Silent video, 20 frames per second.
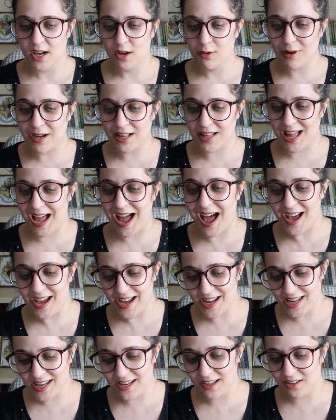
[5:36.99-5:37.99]
Well,
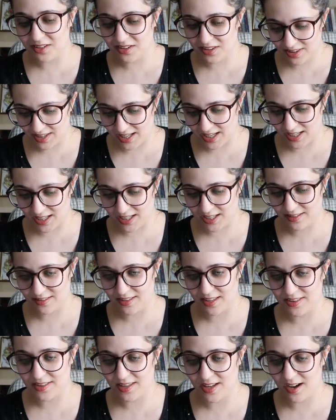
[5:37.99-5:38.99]
I think
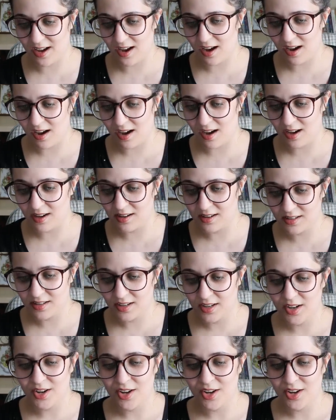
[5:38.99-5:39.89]
that there are